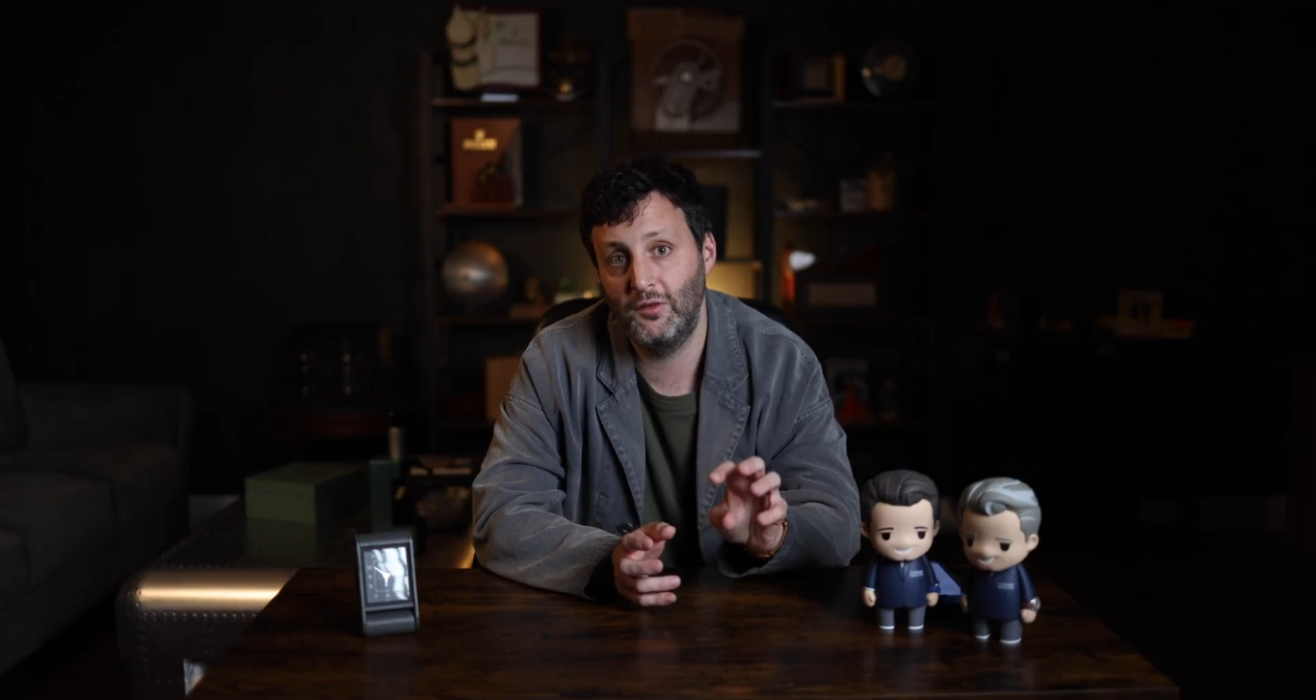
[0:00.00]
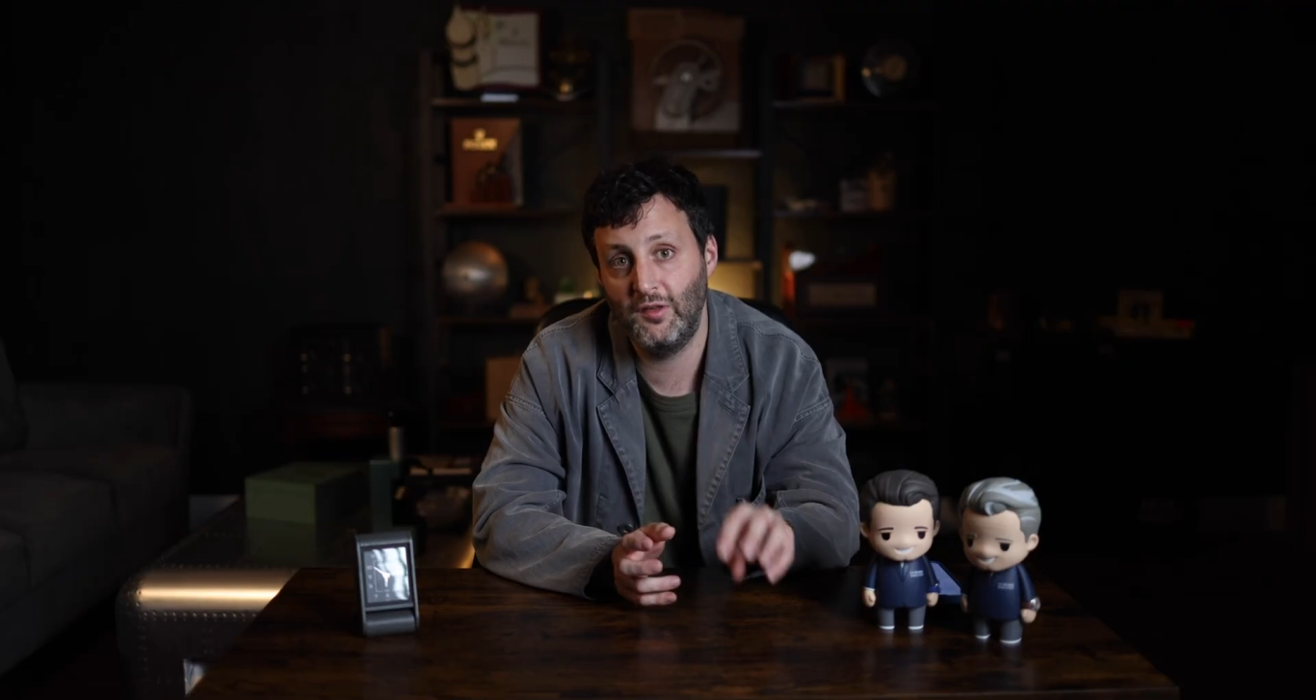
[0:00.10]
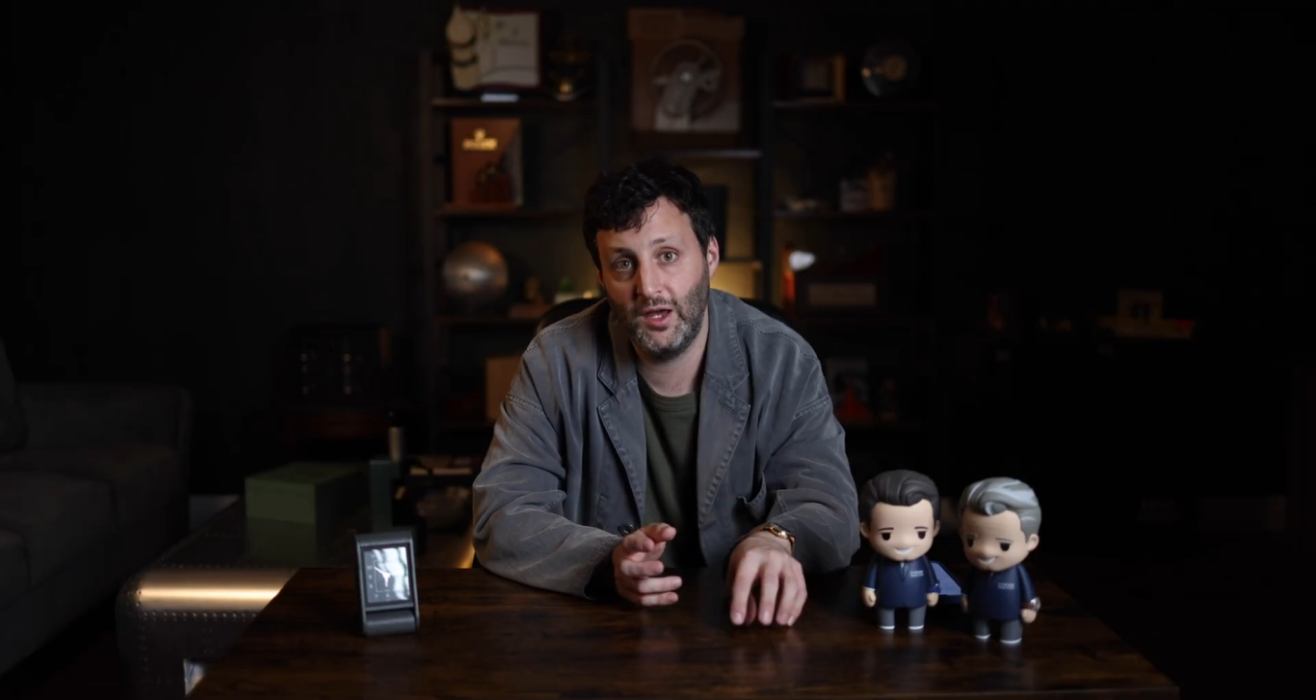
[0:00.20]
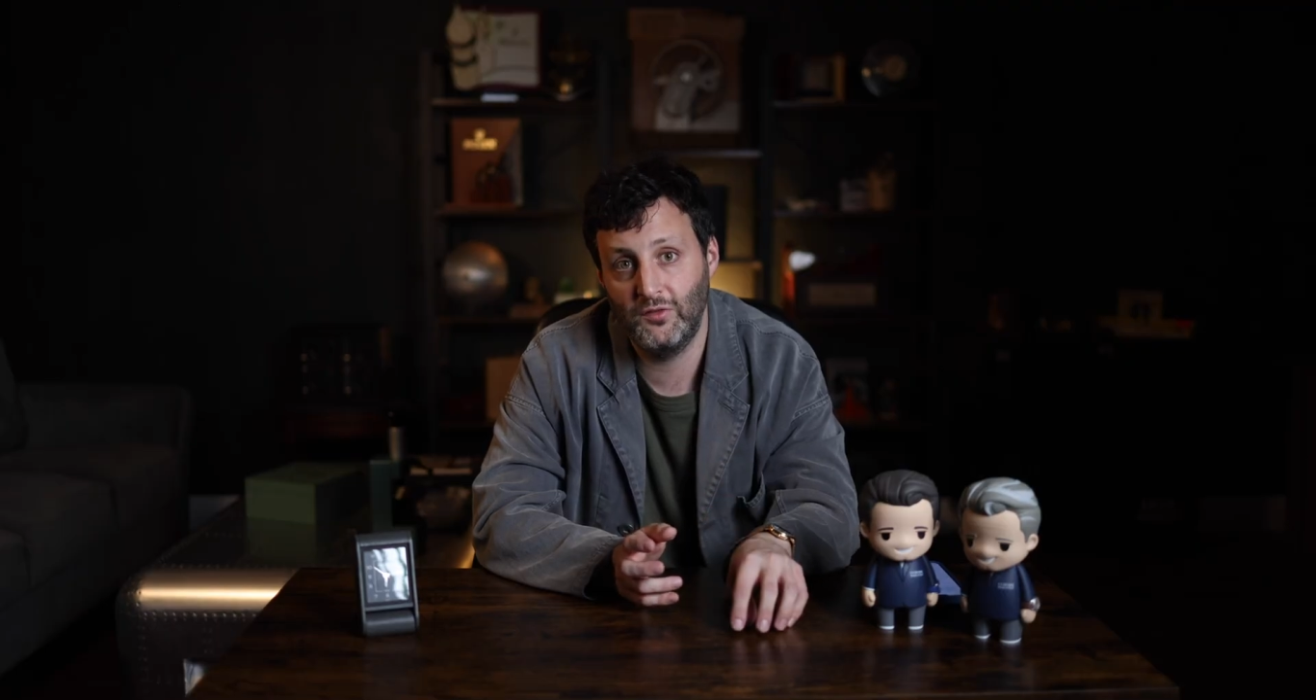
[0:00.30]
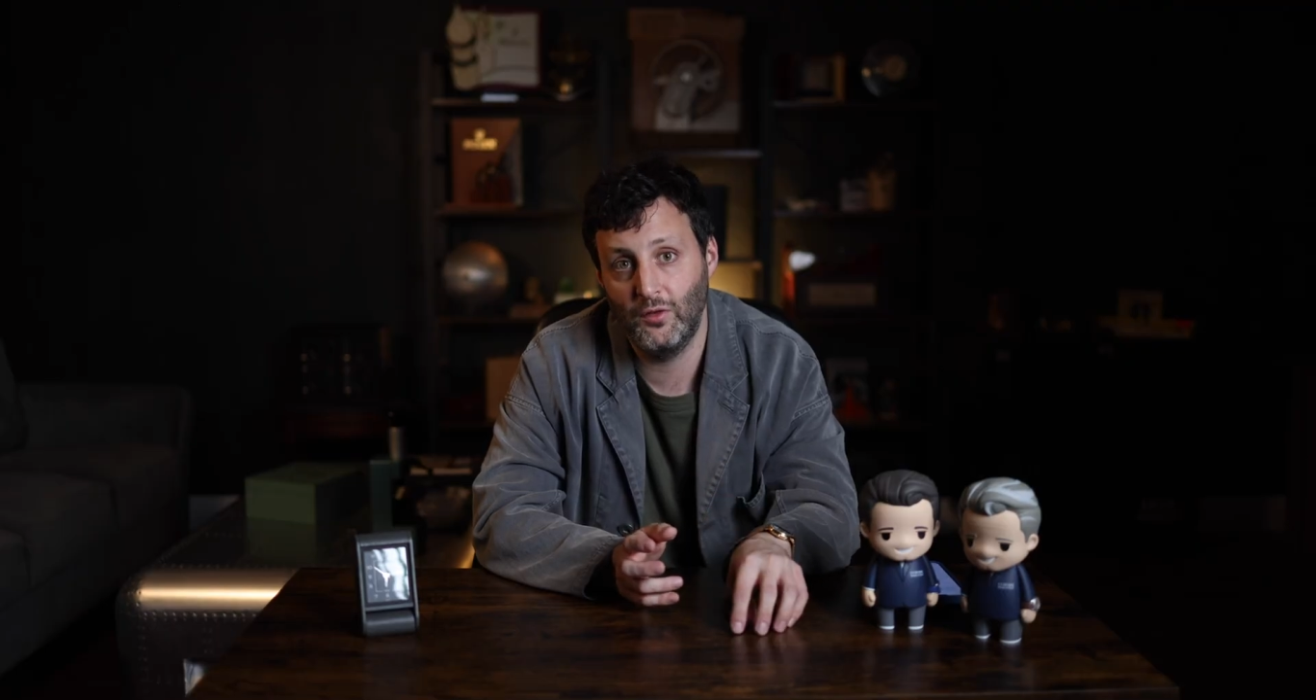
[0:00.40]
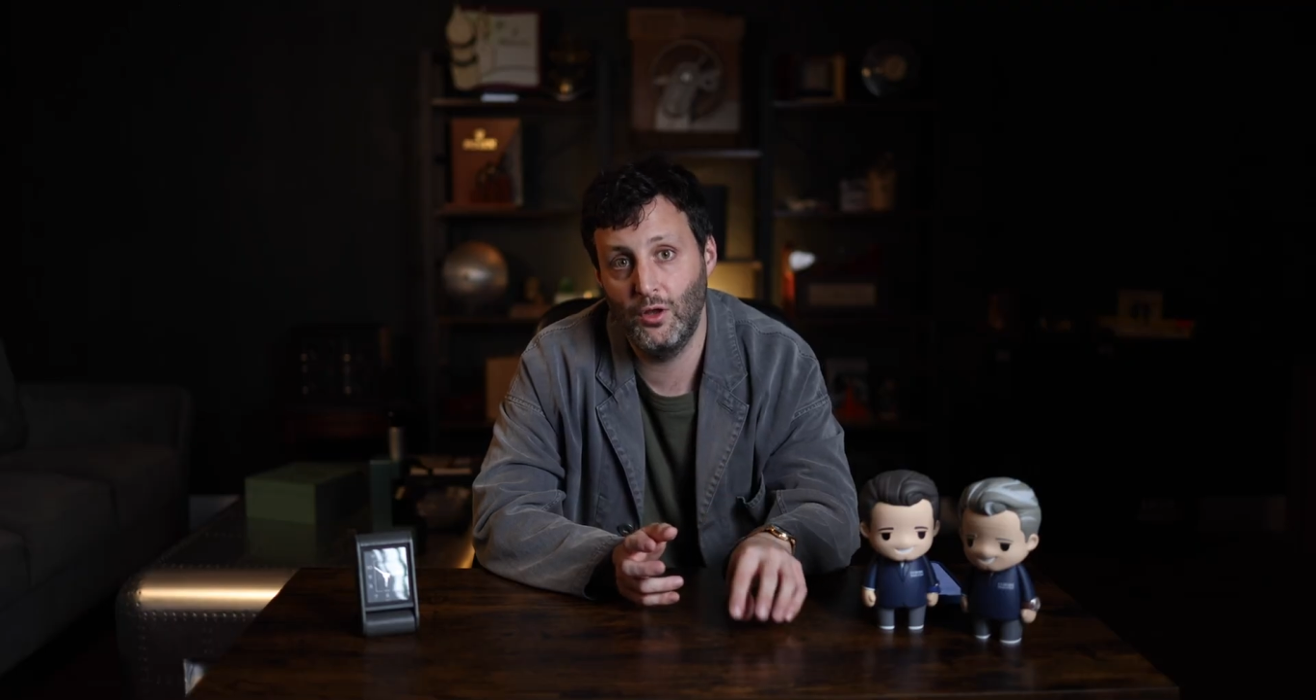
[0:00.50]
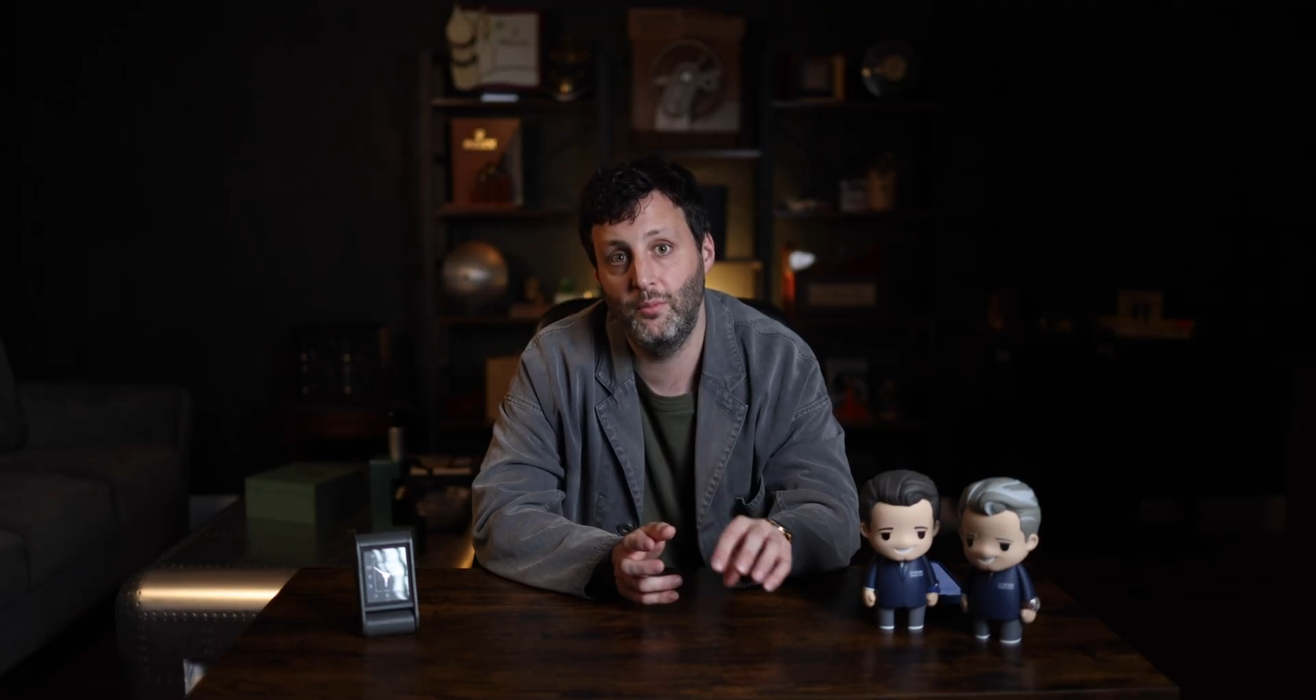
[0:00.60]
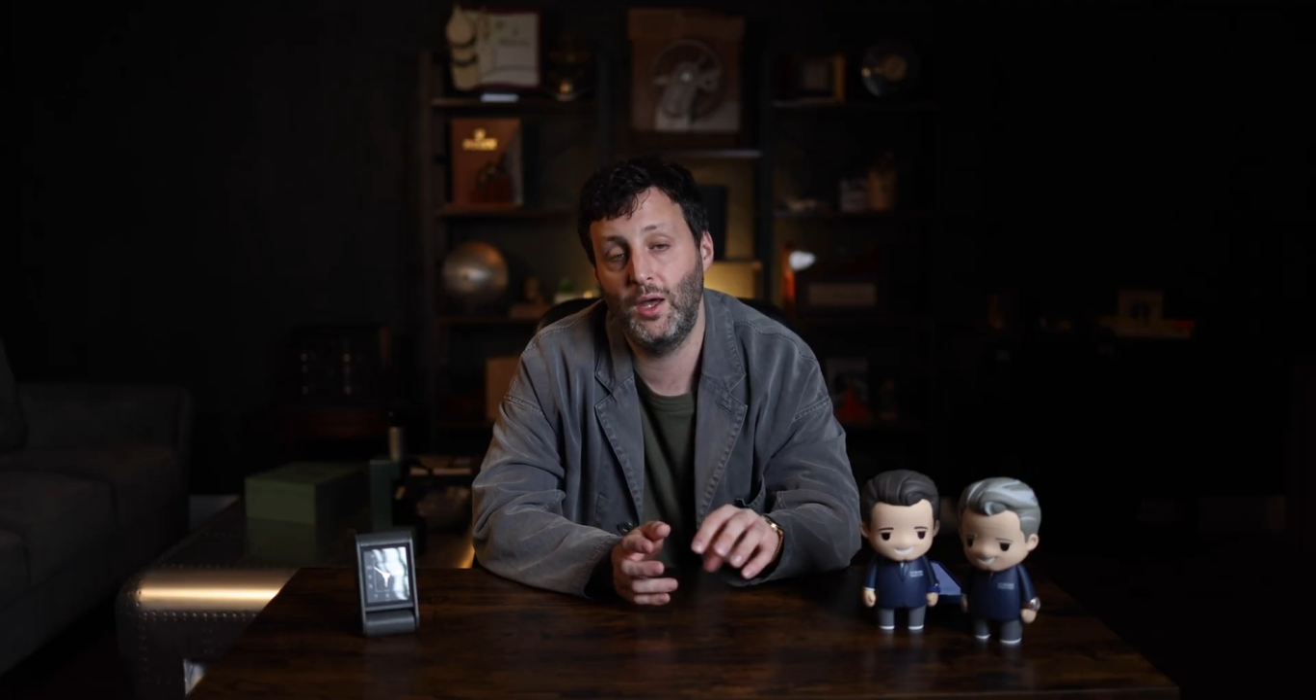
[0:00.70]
tantalum